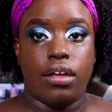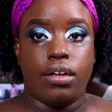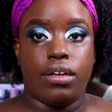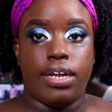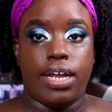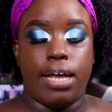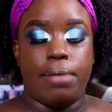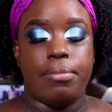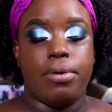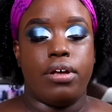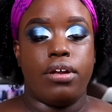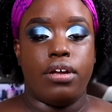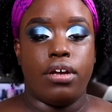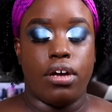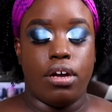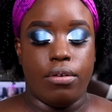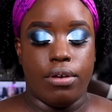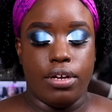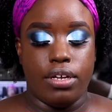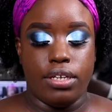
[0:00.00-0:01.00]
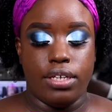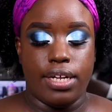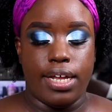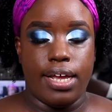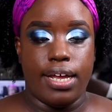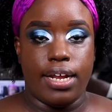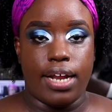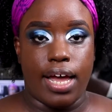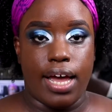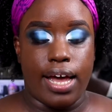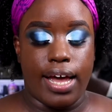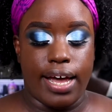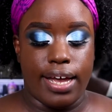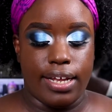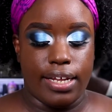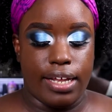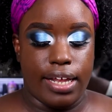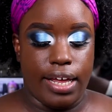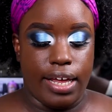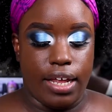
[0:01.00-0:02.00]
Now I'm gonna go in and
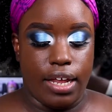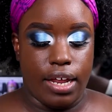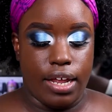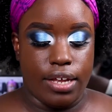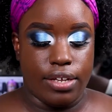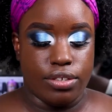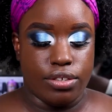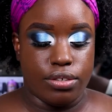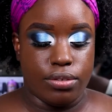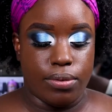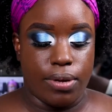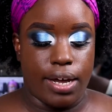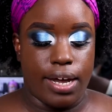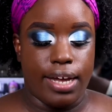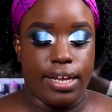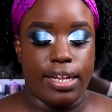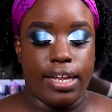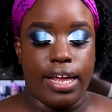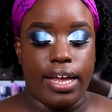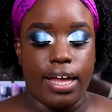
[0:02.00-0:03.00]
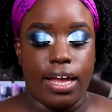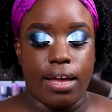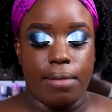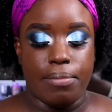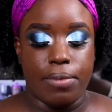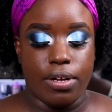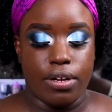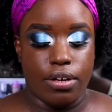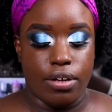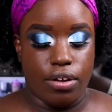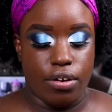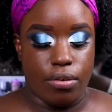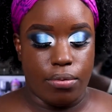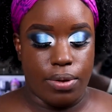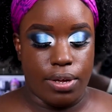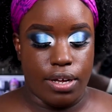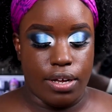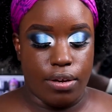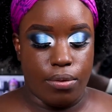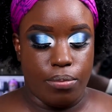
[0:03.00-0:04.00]
highlight, and to highlight I'm gonna go
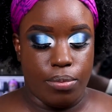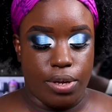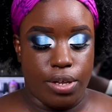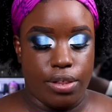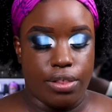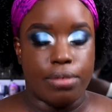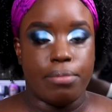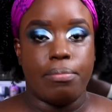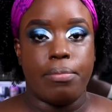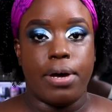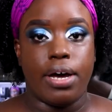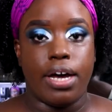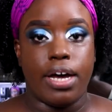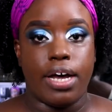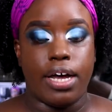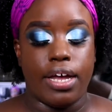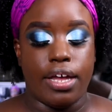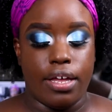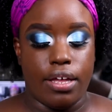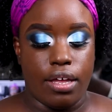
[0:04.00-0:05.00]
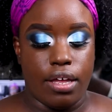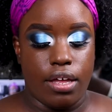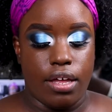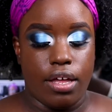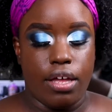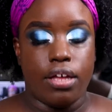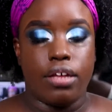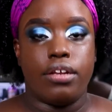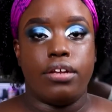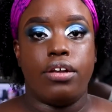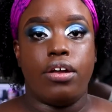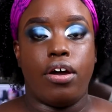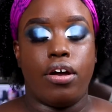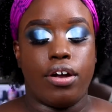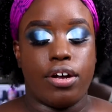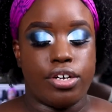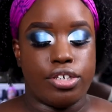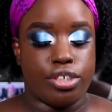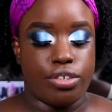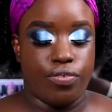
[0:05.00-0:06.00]
in with my NARS